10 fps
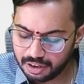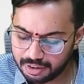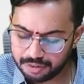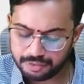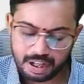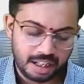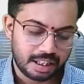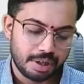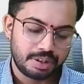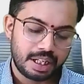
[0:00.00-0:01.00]

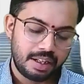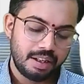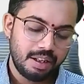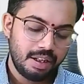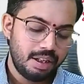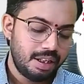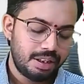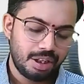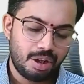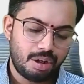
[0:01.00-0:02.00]
50,000.
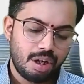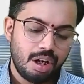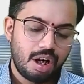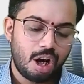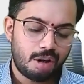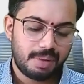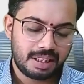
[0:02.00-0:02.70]
So how much